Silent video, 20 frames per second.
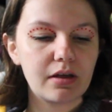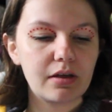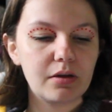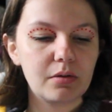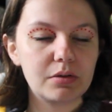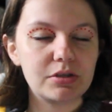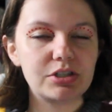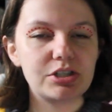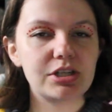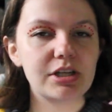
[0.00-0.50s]

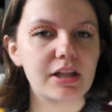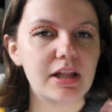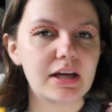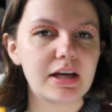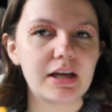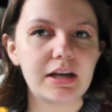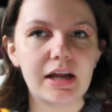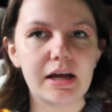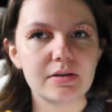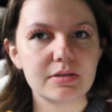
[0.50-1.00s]
when she
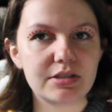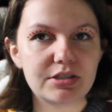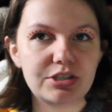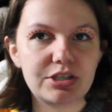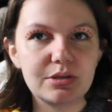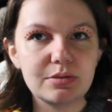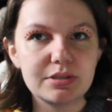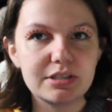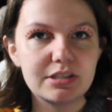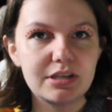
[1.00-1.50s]
like announced that
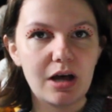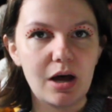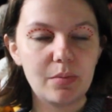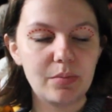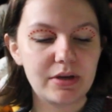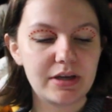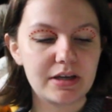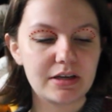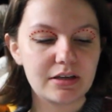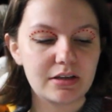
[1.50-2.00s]
she was
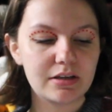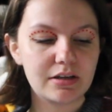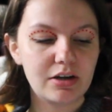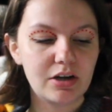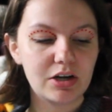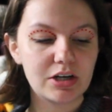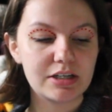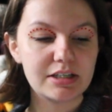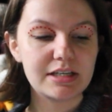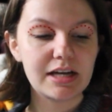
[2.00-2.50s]
stopping
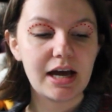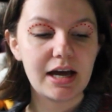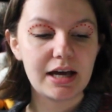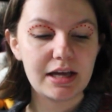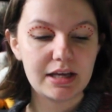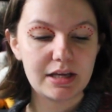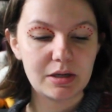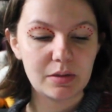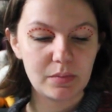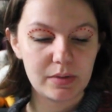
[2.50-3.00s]
her
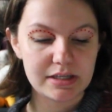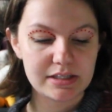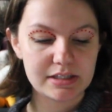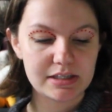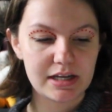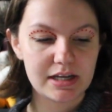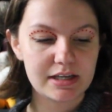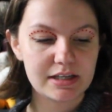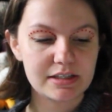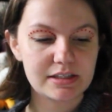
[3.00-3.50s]
dyeing
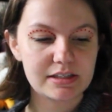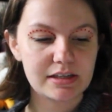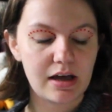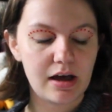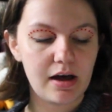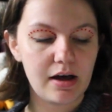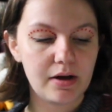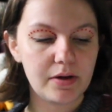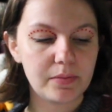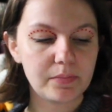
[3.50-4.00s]
business,
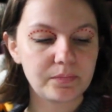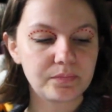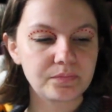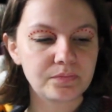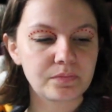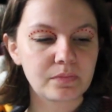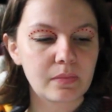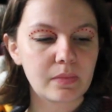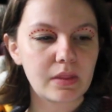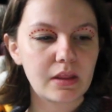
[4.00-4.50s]

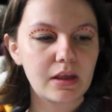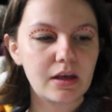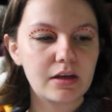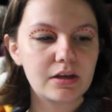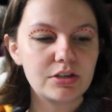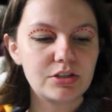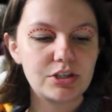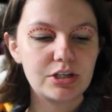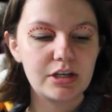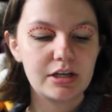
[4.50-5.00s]

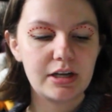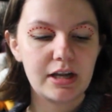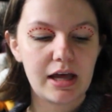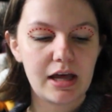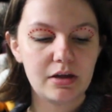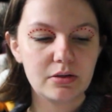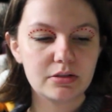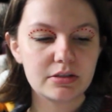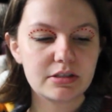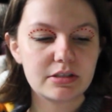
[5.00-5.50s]
she
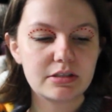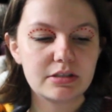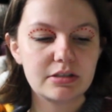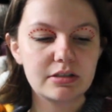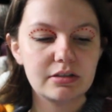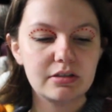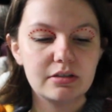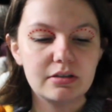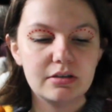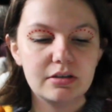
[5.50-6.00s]

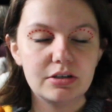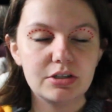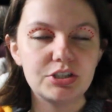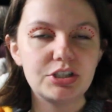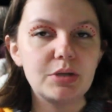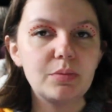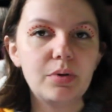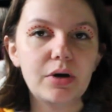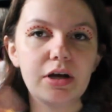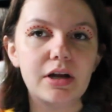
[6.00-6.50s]
announced, or
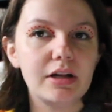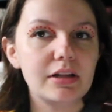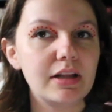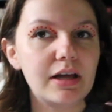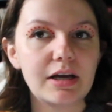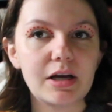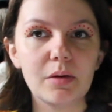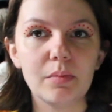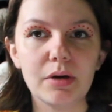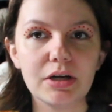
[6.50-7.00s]
she put
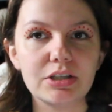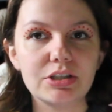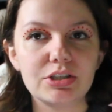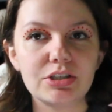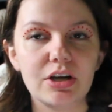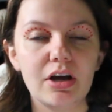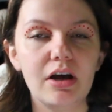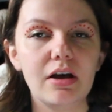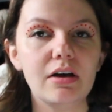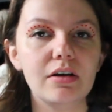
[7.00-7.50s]
like a bunch
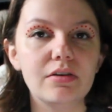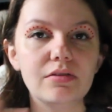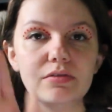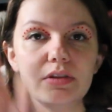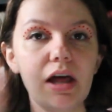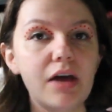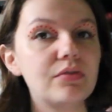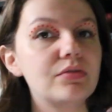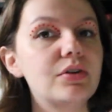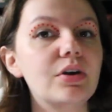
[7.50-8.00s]
of
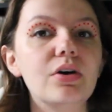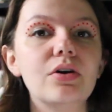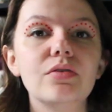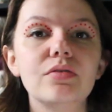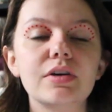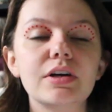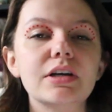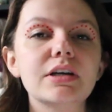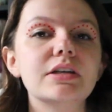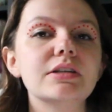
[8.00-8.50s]

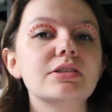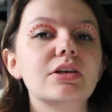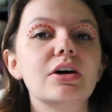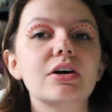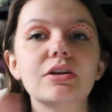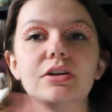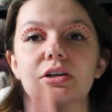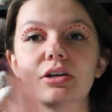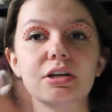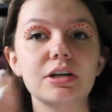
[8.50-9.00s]
leftovers
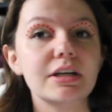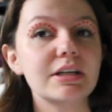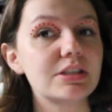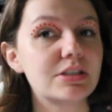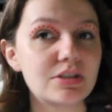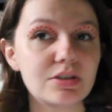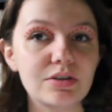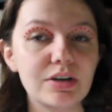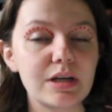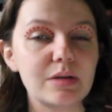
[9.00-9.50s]
on her
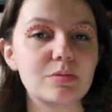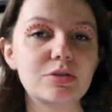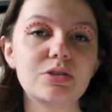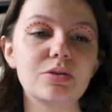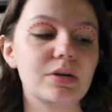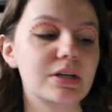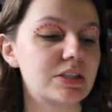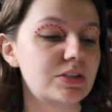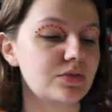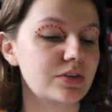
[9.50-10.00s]
Instagram
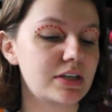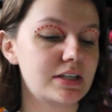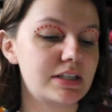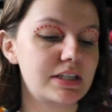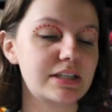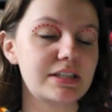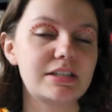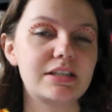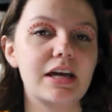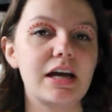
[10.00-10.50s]
stories for a
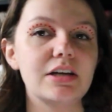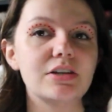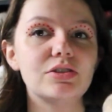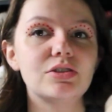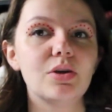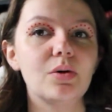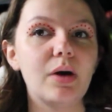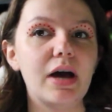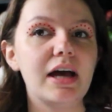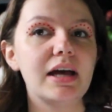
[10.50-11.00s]
de-stash.
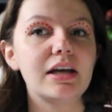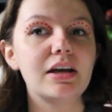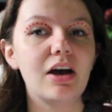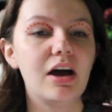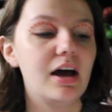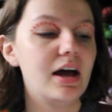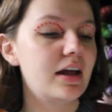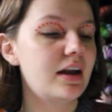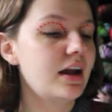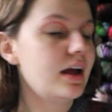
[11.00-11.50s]
So I
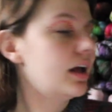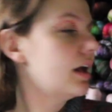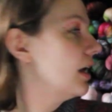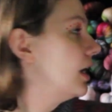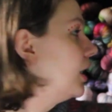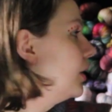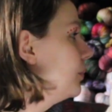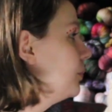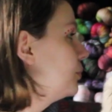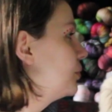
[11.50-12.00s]
got
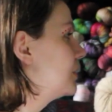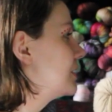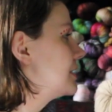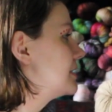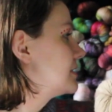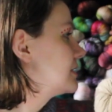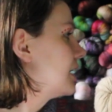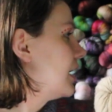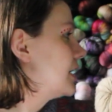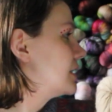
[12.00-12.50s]
a pretty
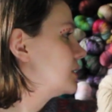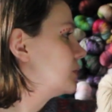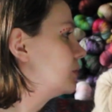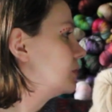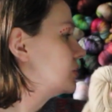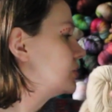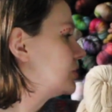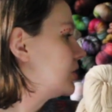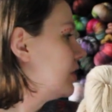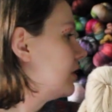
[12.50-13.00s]
sizable
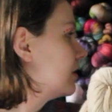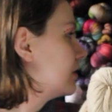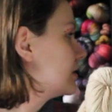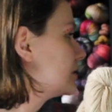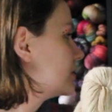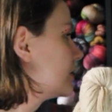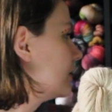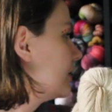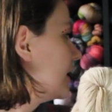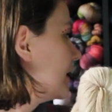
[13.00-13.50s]
chunk.
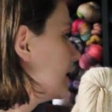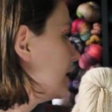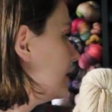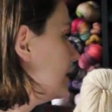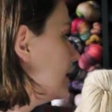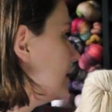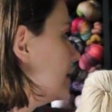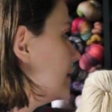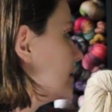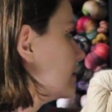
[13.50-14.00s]
So like
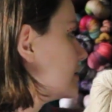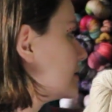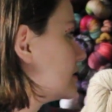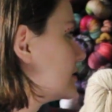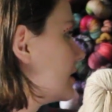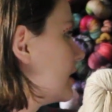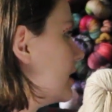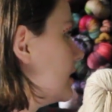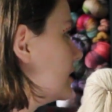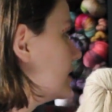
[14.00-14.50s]
these
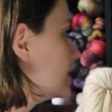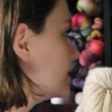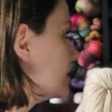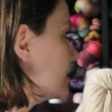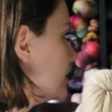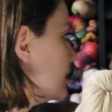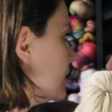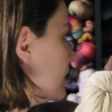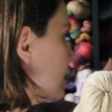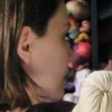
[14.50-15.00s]

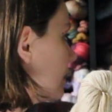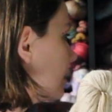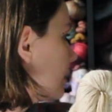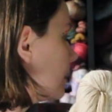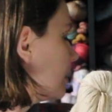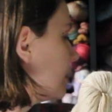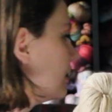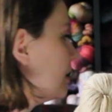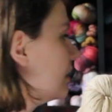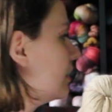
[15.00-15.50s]
skeins here